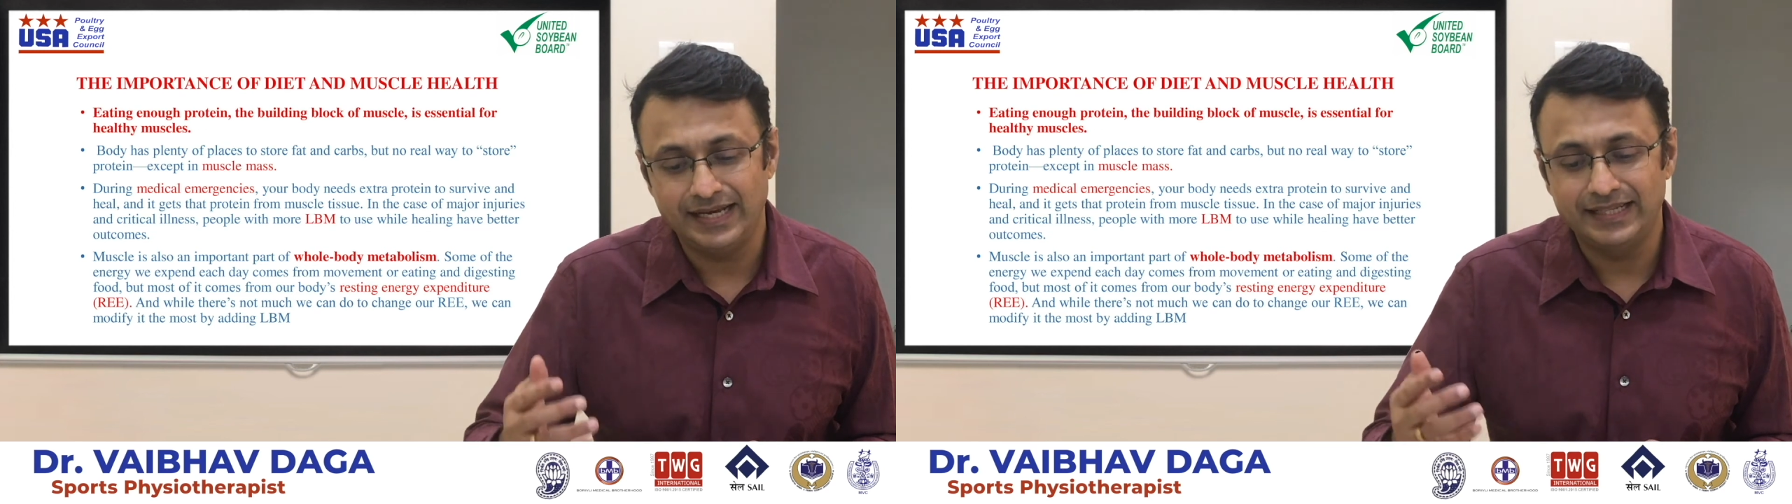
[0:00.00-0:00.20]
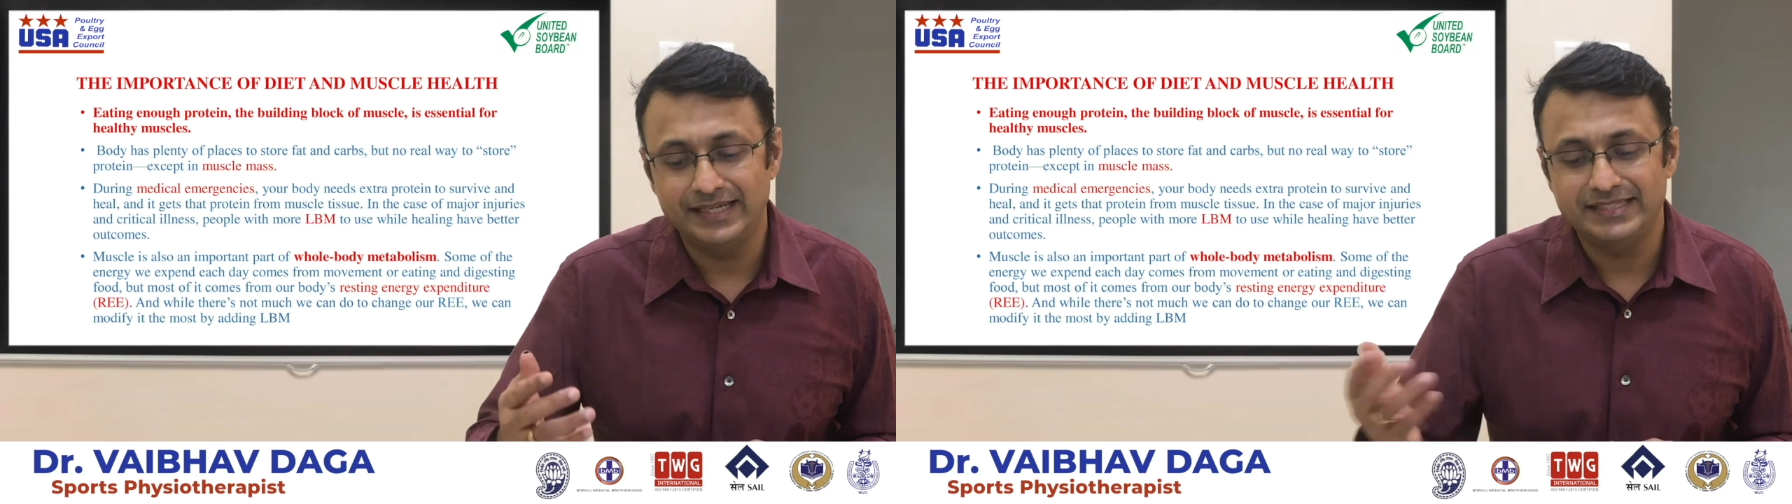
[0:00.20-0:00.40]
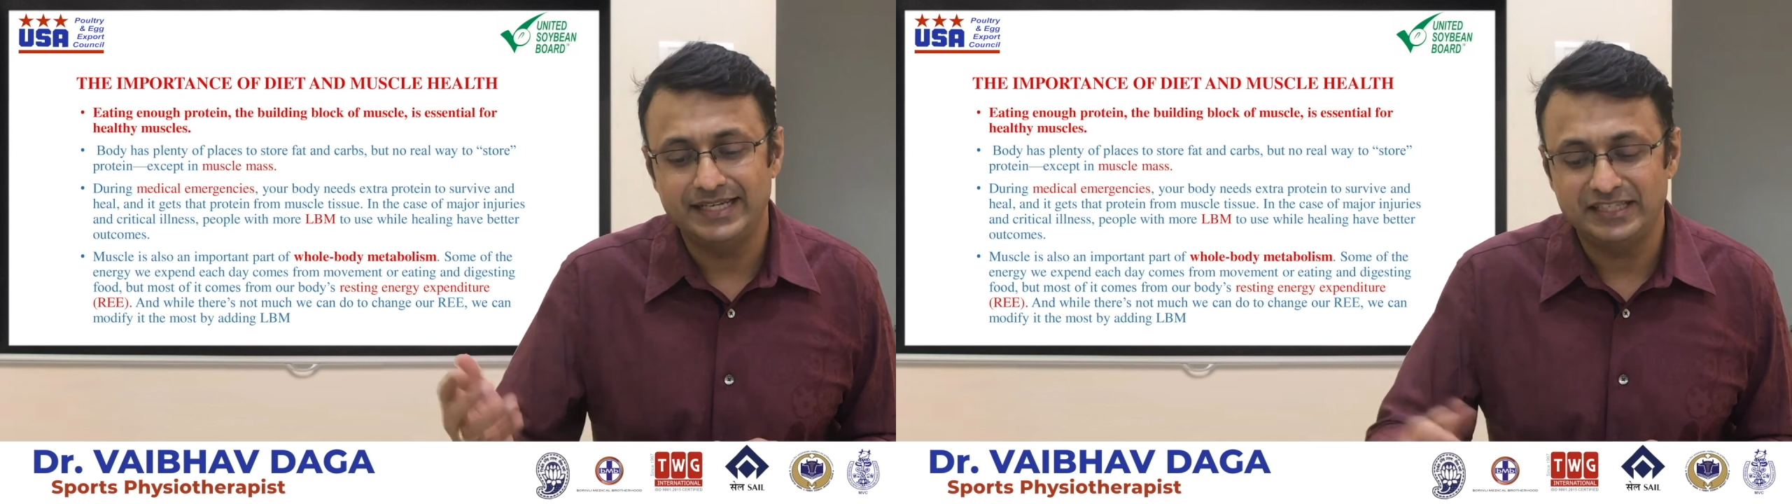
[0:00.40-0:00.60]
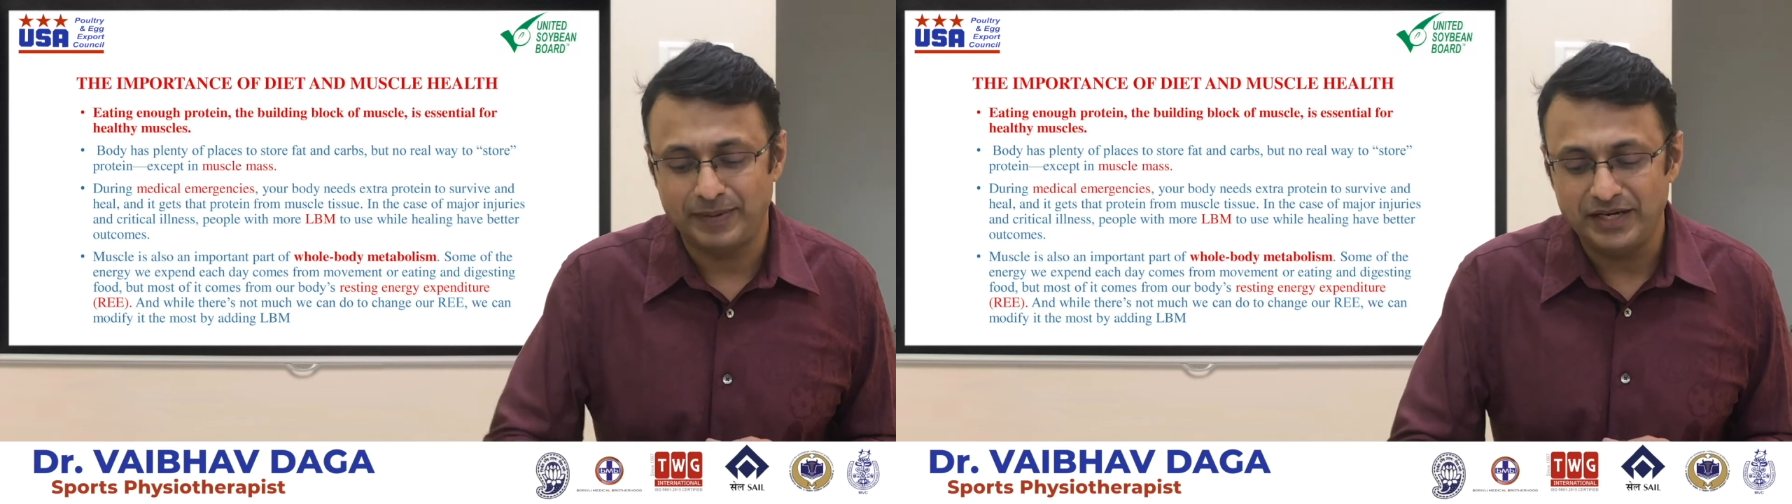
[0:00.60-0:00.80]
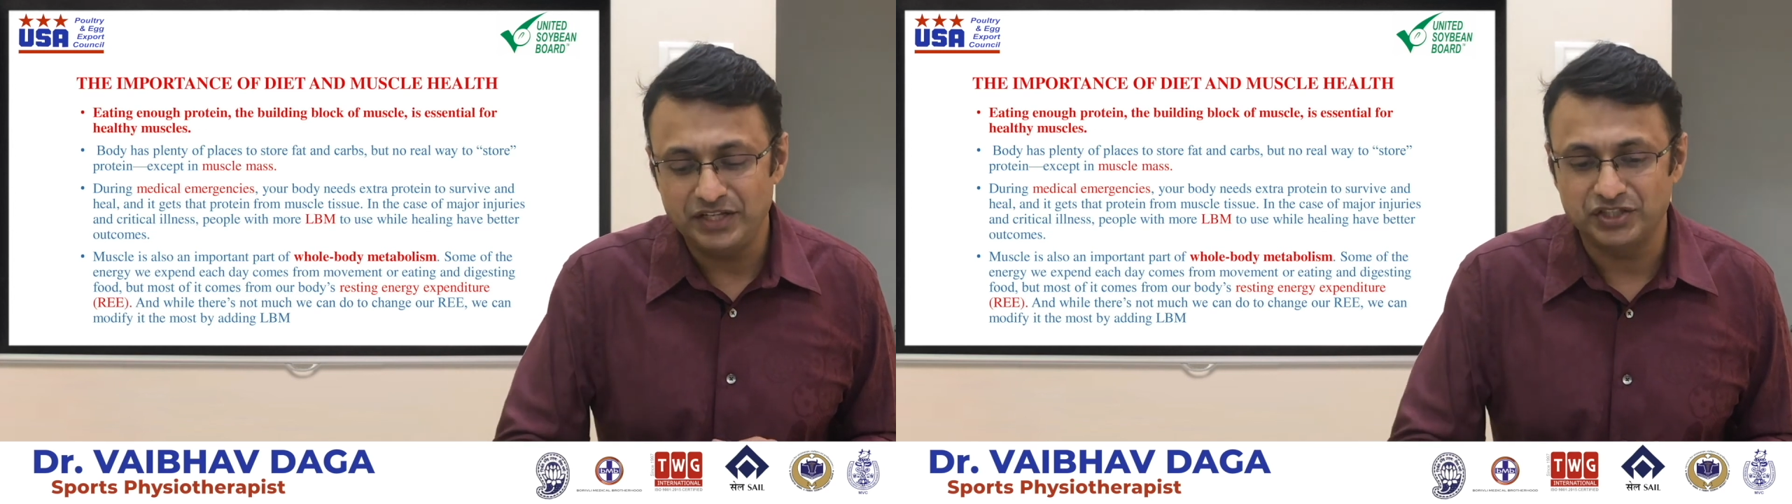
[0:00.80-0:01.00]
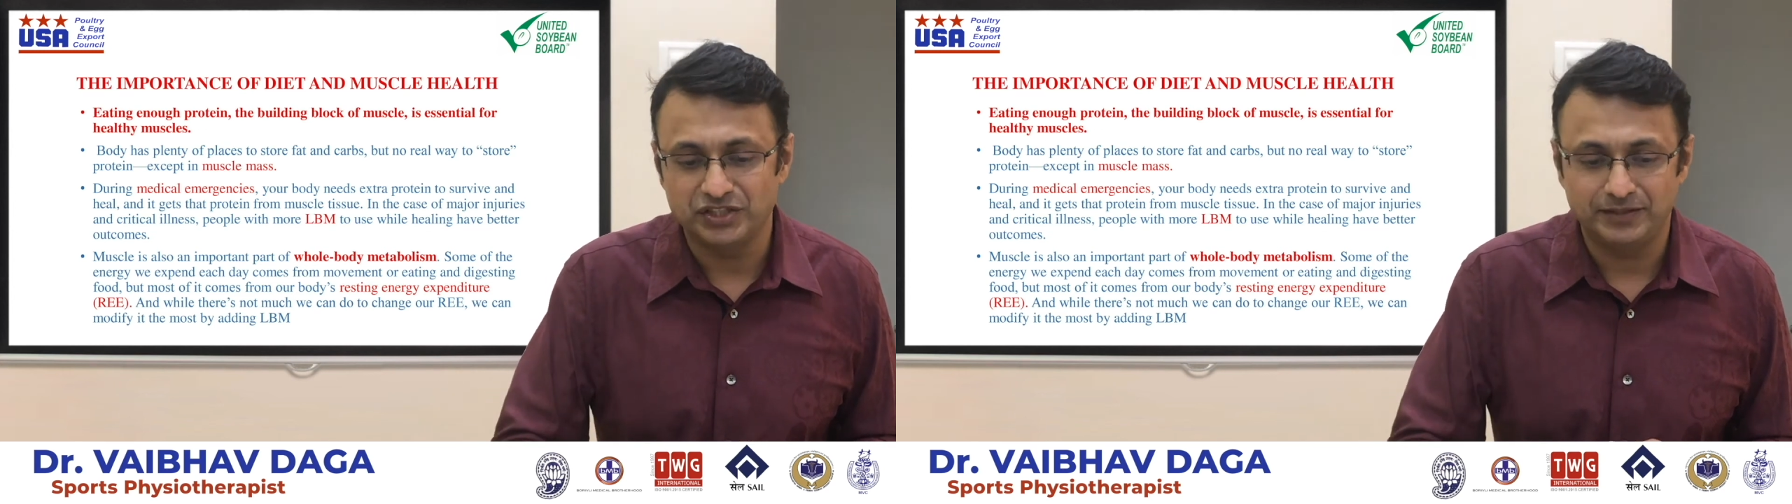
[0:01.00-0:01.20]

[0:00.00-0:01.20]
energy expenditure.